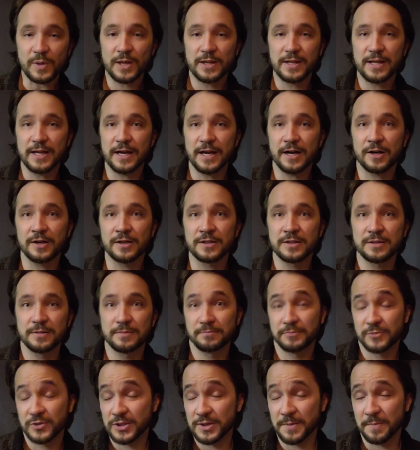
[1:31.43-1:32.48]
they are
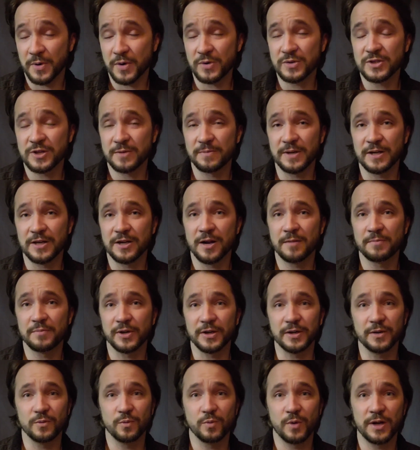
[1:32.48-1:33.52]
supposed to be
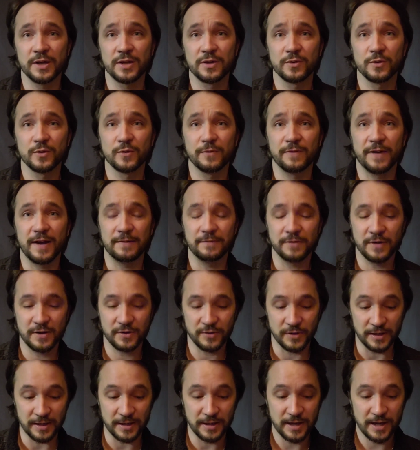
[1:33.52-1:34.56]
numbered 1 through
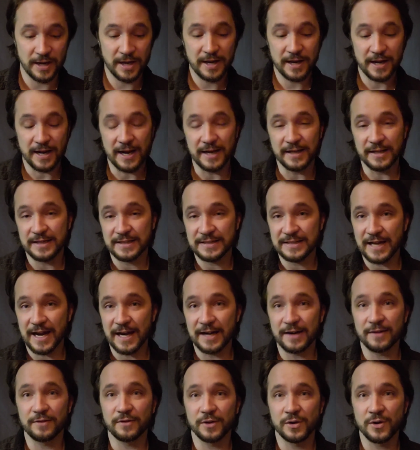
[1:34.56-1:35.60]
500 on the side
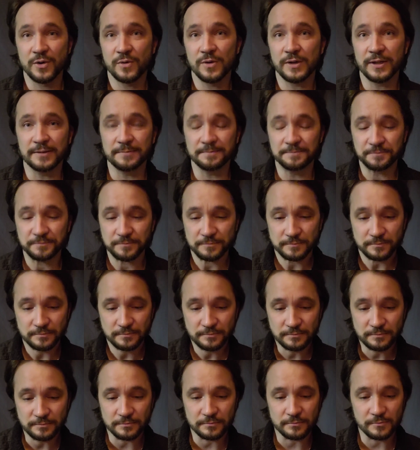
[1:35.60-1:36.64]
of the coin.
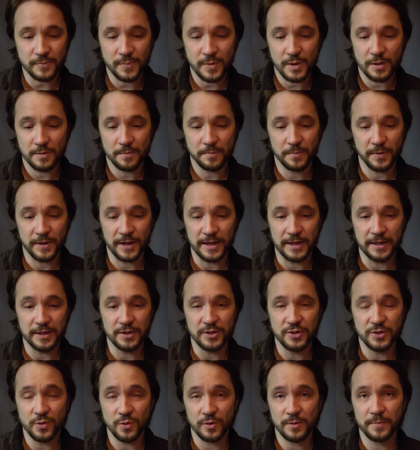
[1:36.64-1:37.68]
But
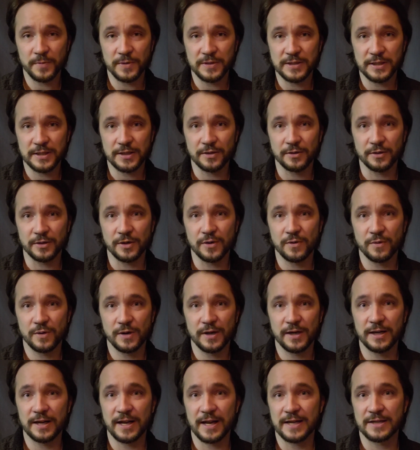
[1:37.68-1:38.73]
your particular
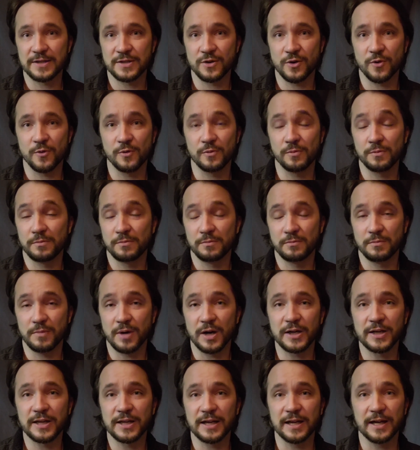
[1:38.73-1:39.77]
coin has no
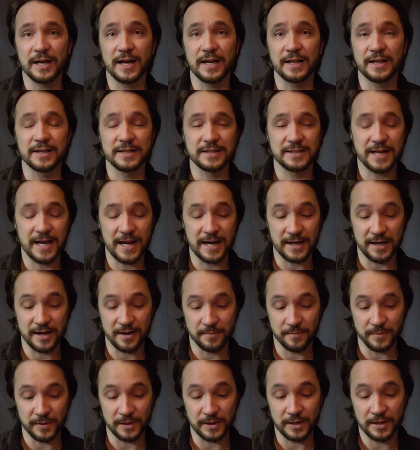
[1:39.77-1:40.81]
marking on the side. I
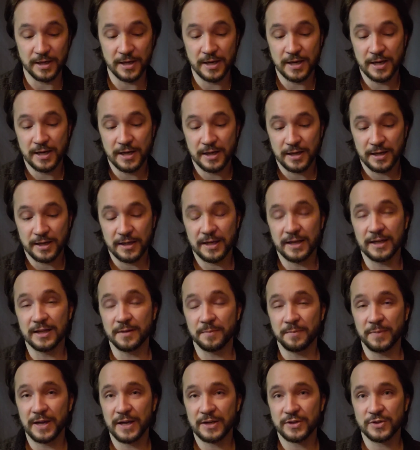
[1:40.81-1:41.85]
mean, in the
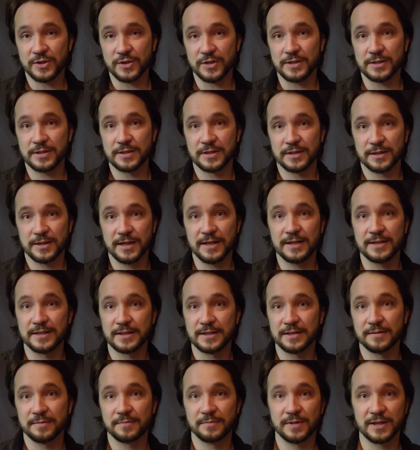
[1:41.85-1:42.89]
pictures,
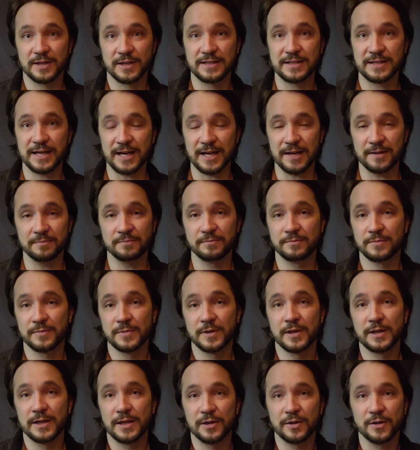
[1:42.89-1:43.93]
it's the same.
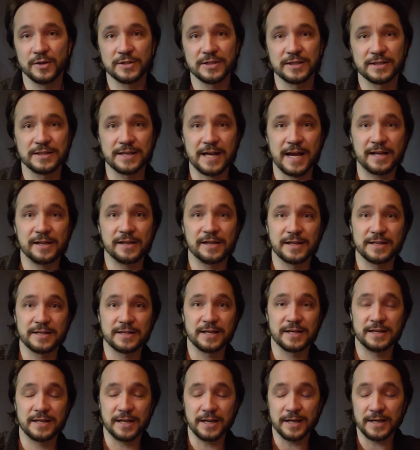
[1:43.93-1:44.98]
It looks exactly as
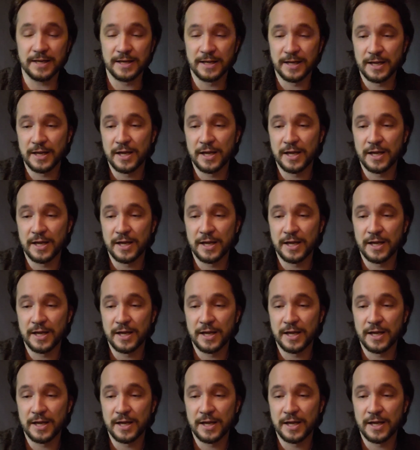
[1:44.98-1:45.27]
it did